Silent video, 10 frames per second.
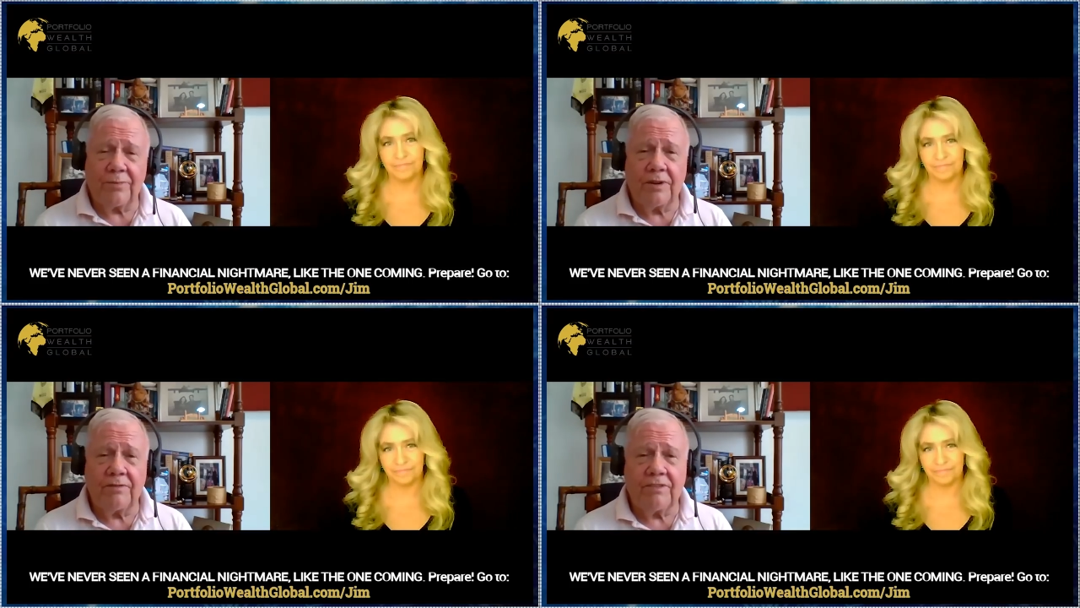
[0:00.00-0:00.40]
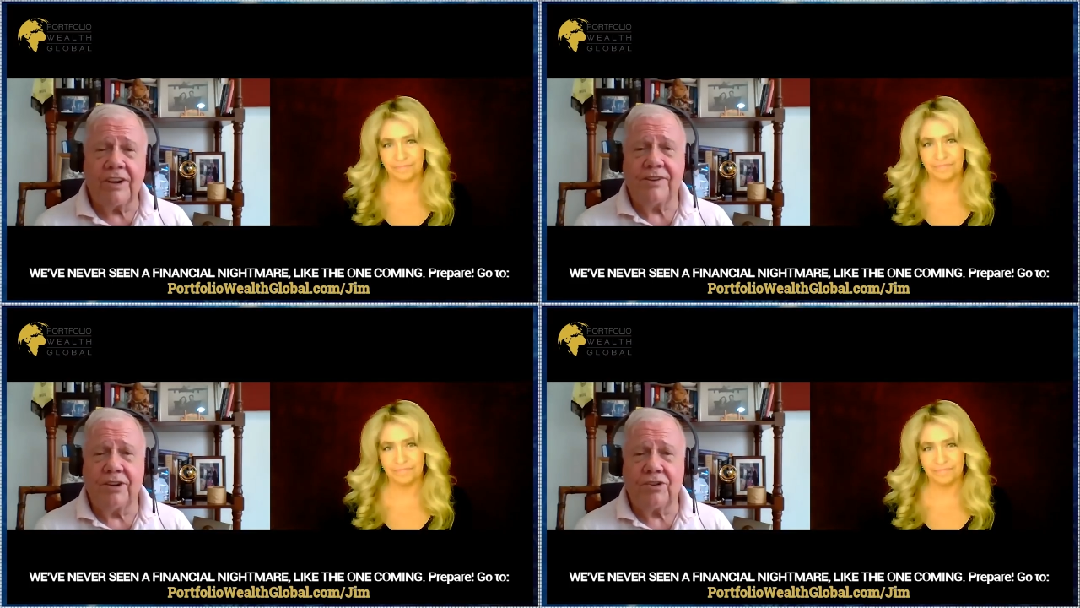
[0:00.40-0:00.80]
Speaker 1: me in
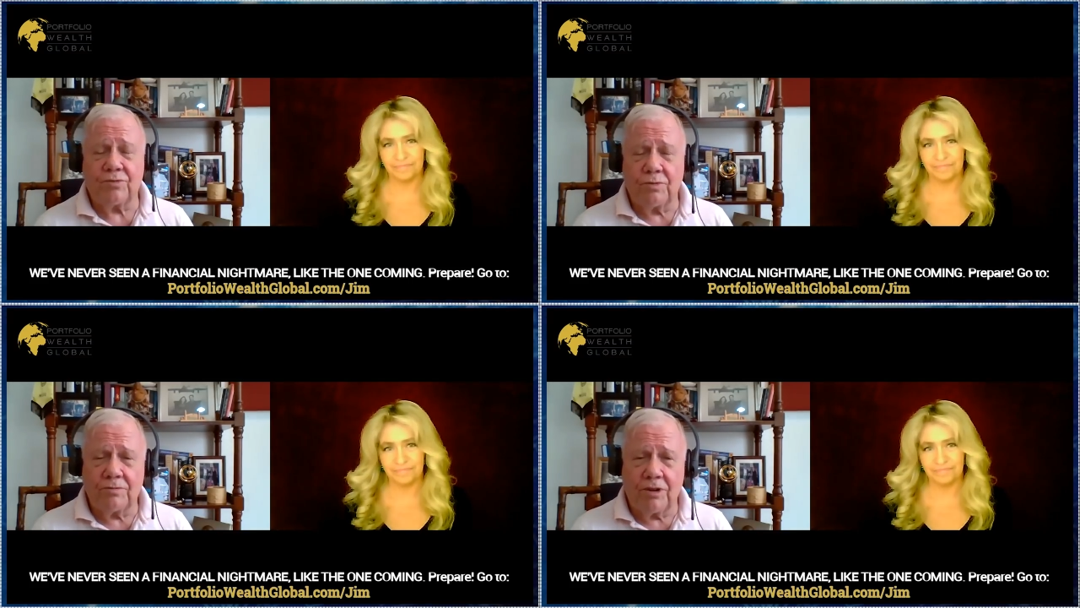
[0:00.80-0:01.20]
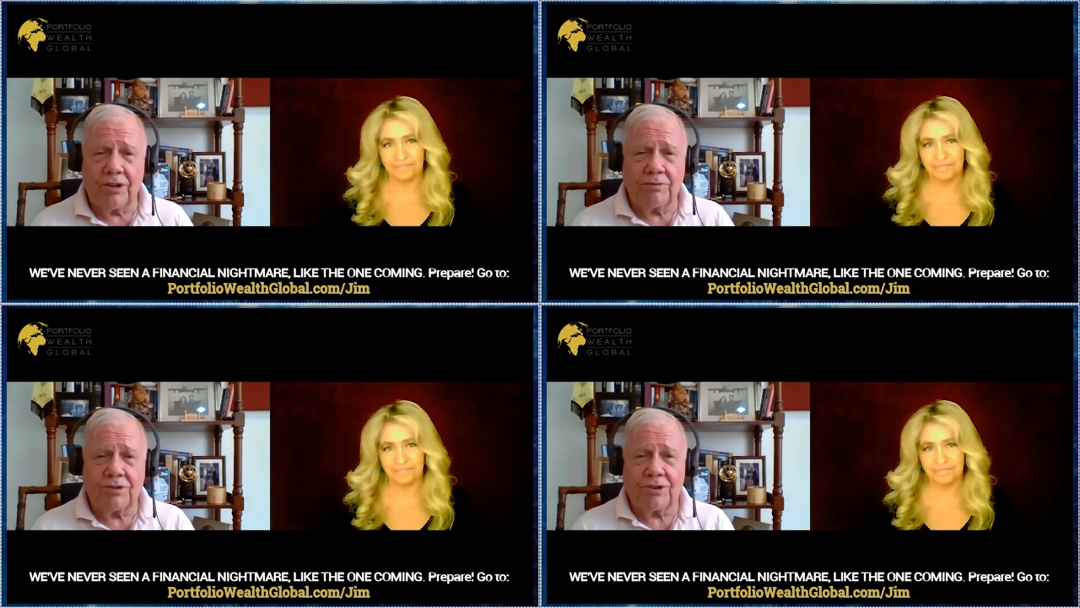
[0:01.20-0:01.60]
10 years
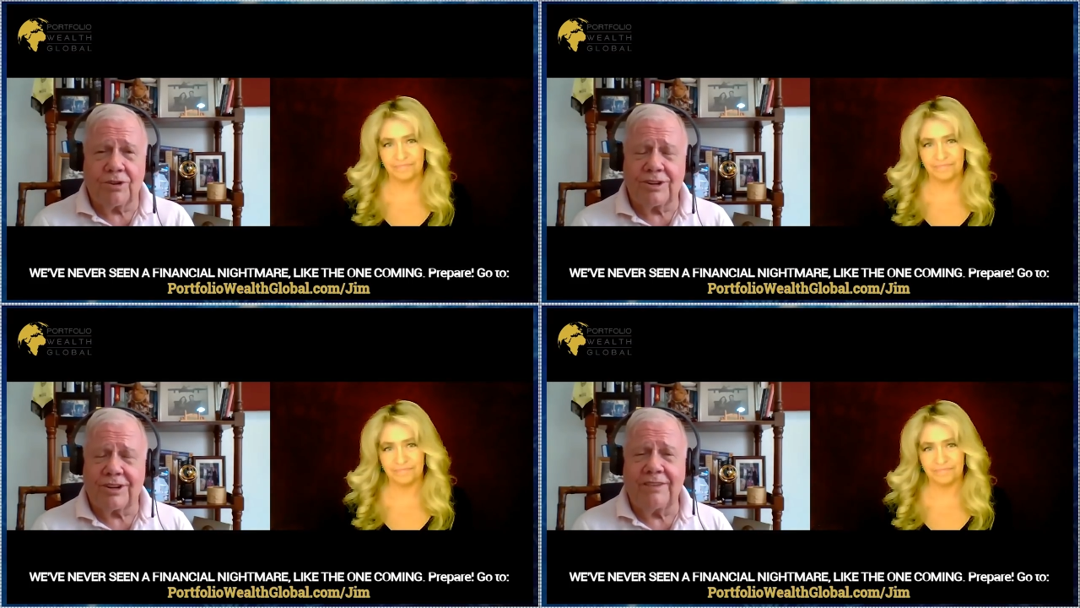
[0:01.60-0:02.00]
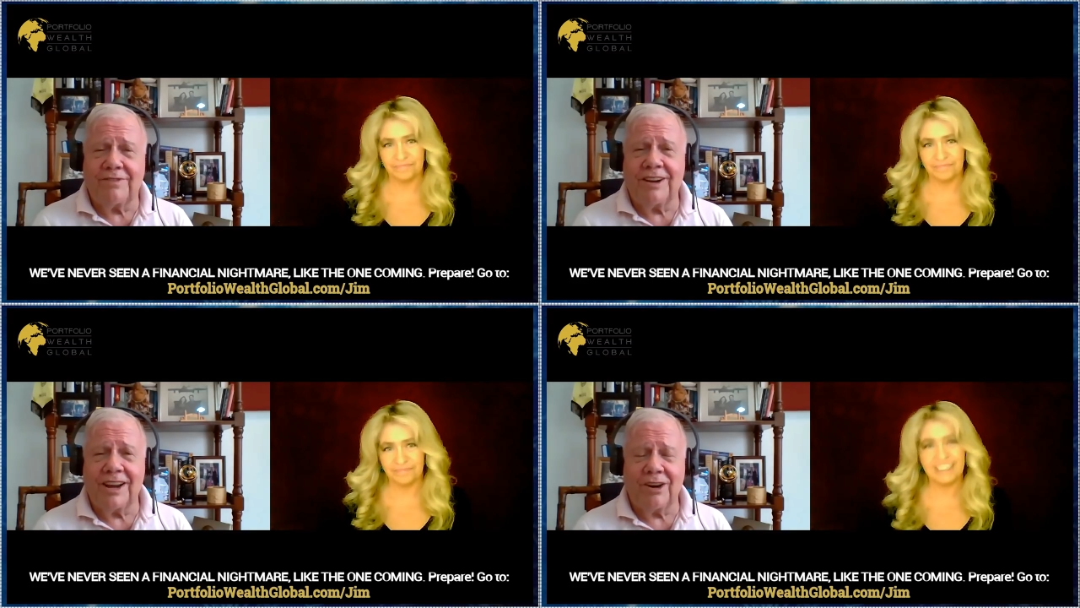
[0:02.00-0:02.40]
whether it was a good
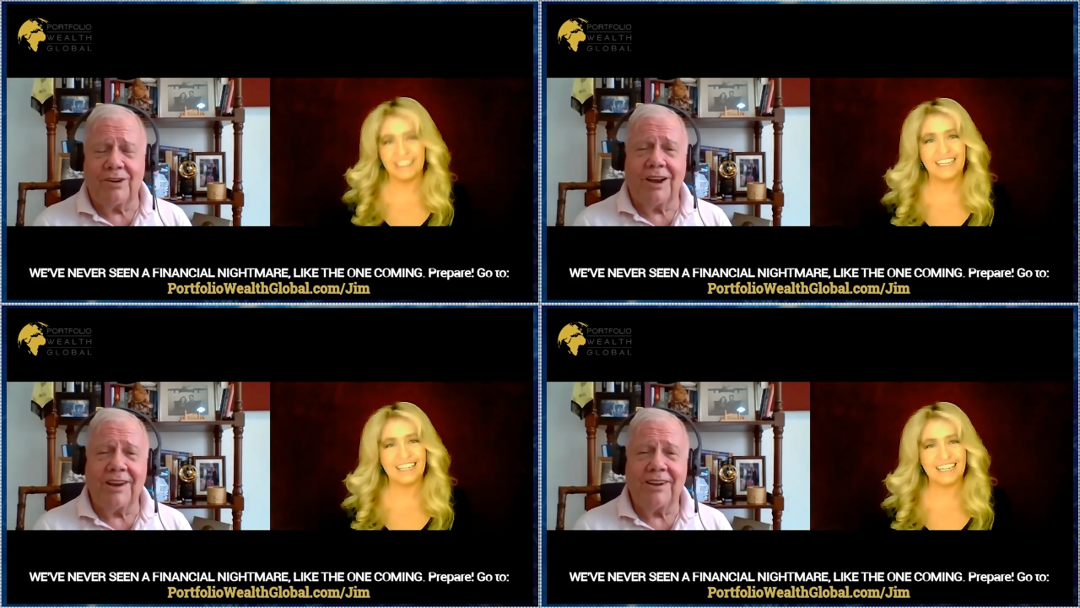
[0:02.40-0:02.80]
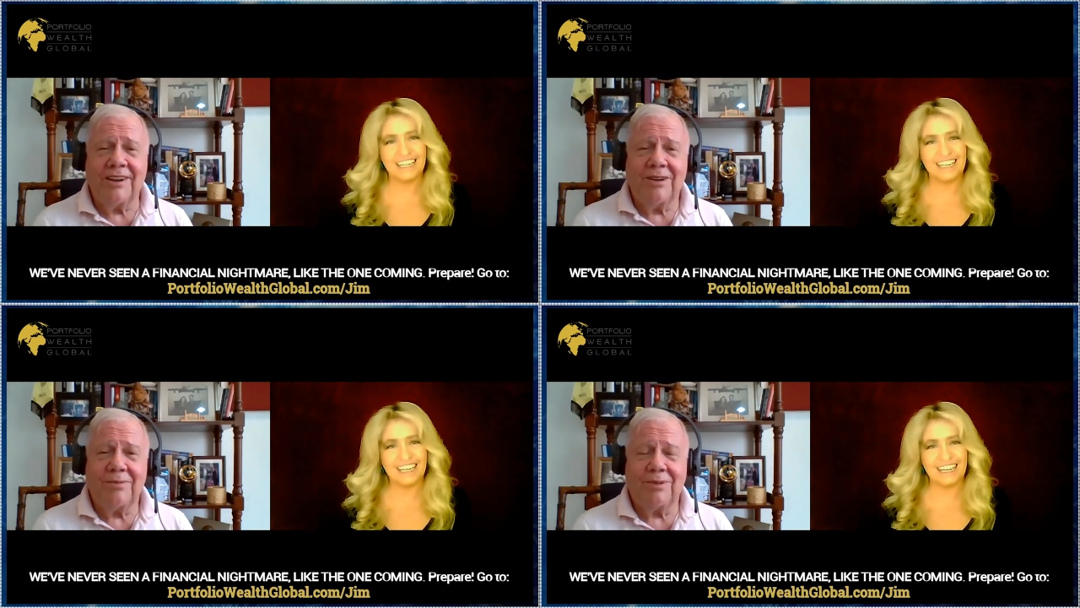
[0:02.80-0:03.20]
safety net or not,
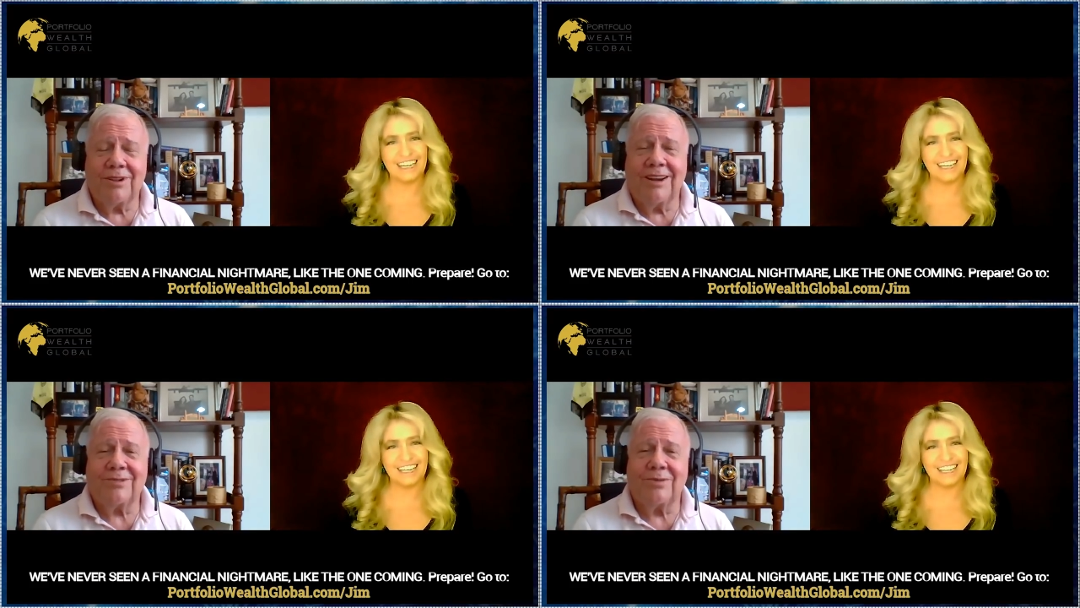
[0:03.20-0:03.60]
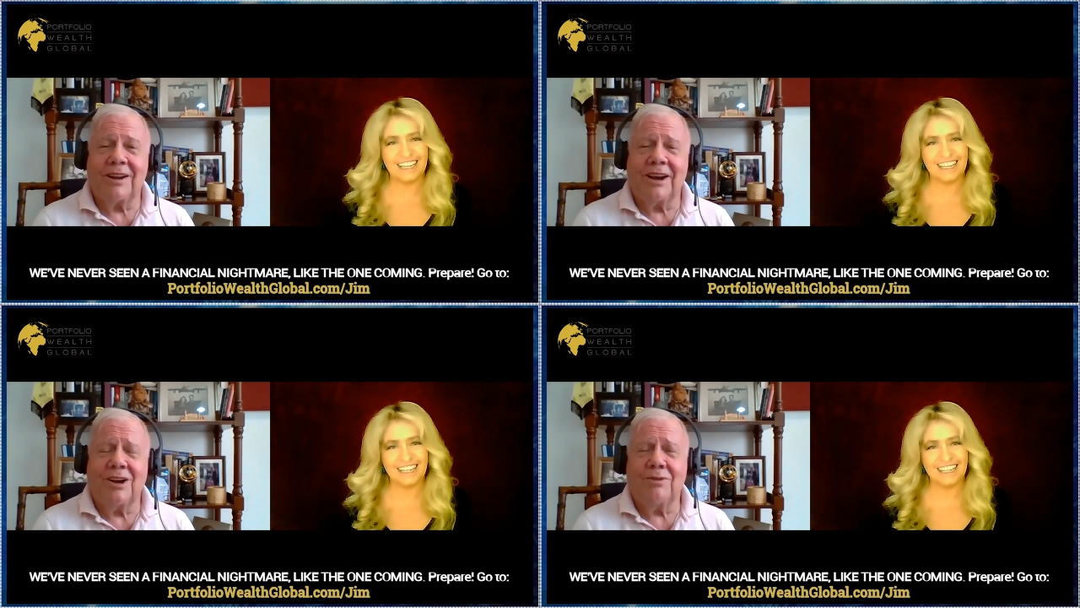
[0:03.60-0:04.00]
but that's
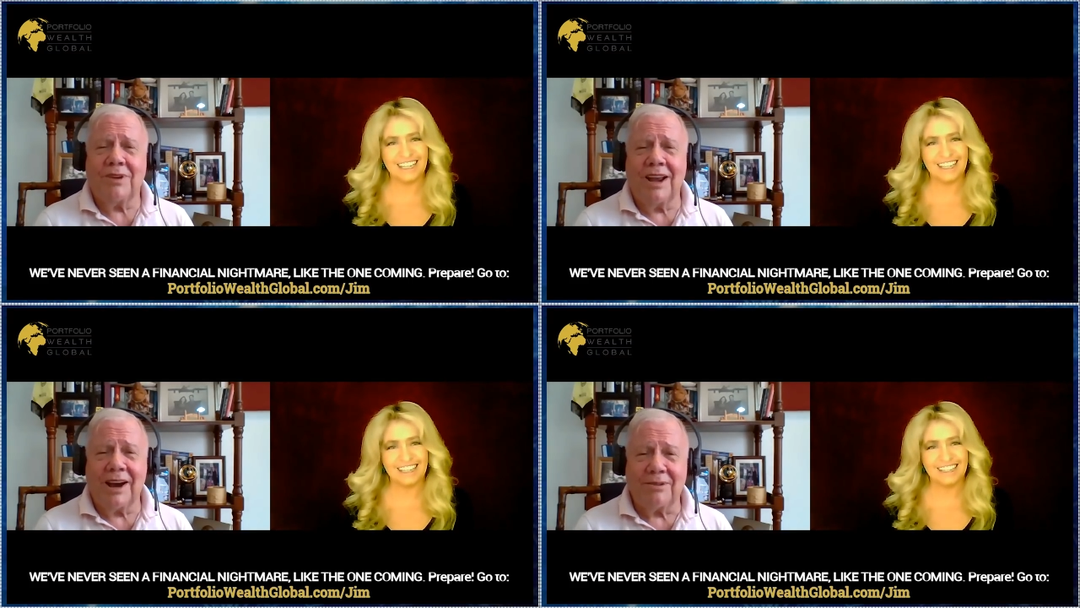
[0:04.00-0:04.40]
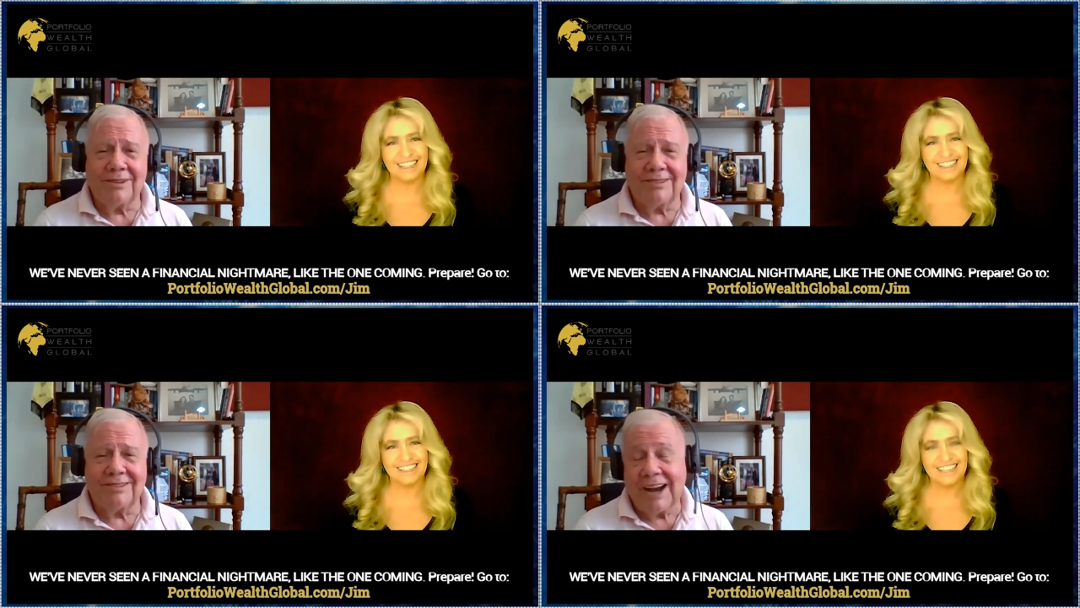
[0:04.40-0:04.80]
what I own
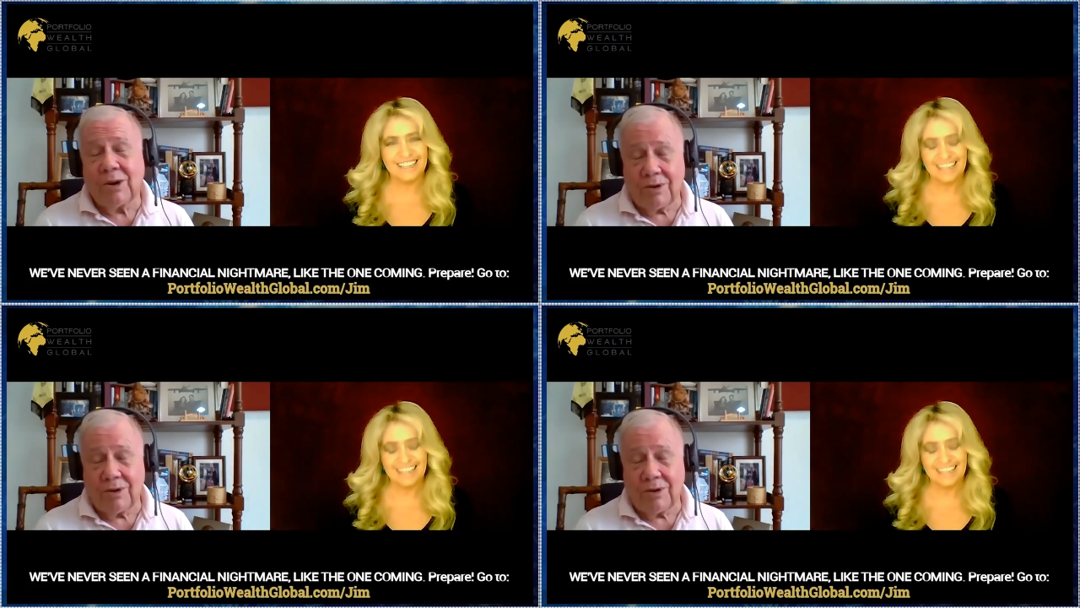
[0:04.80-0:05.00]
now. I own